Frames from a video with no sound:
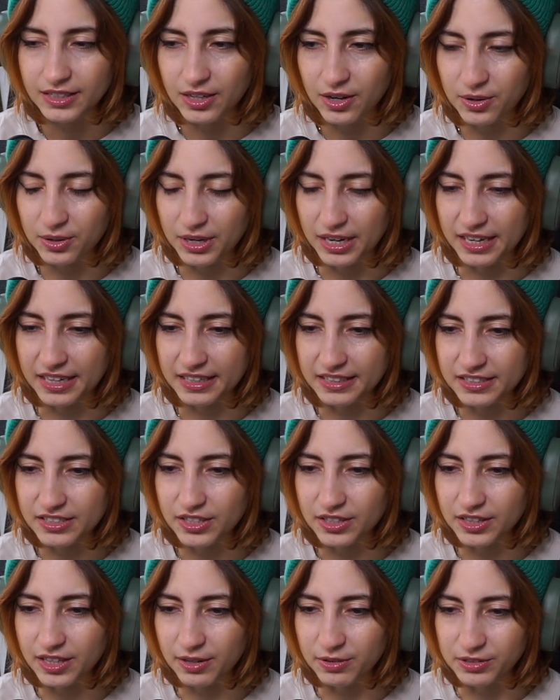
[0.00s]
Okay,
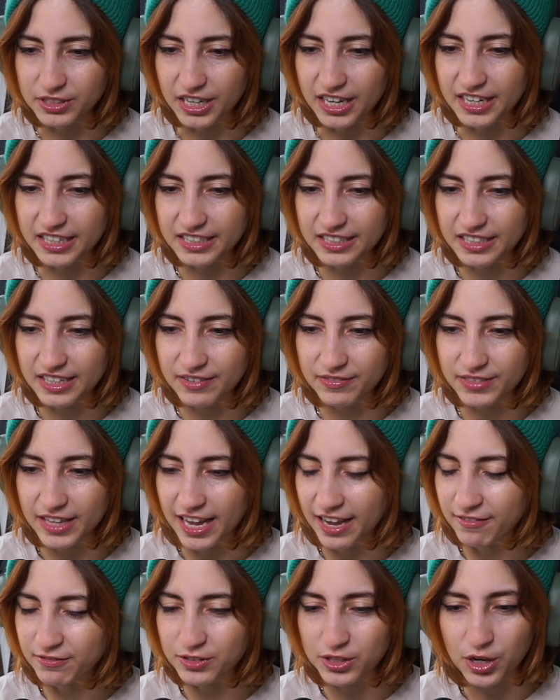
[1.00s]
so they'll die. If they
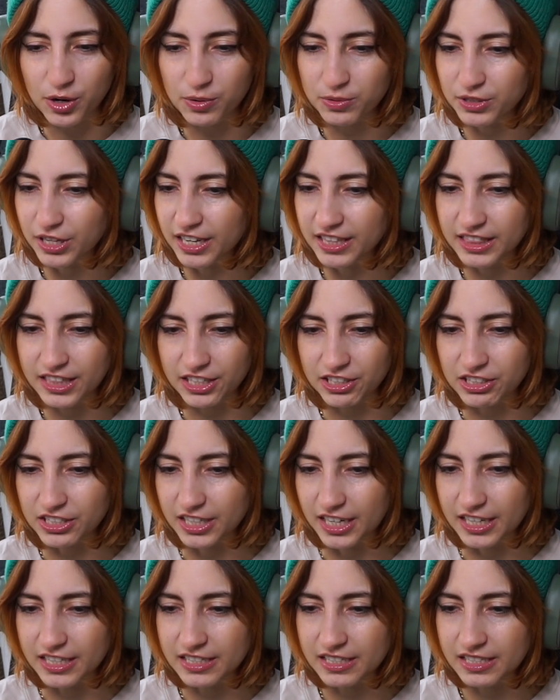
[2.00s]
have no nun, they're
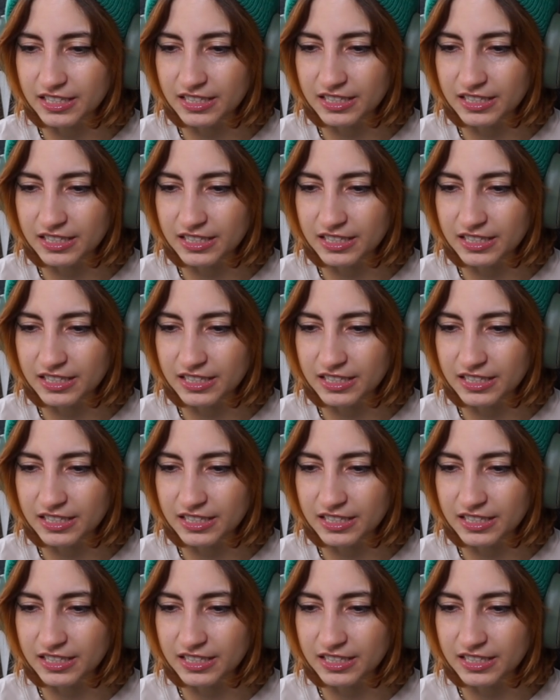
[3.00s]
dead.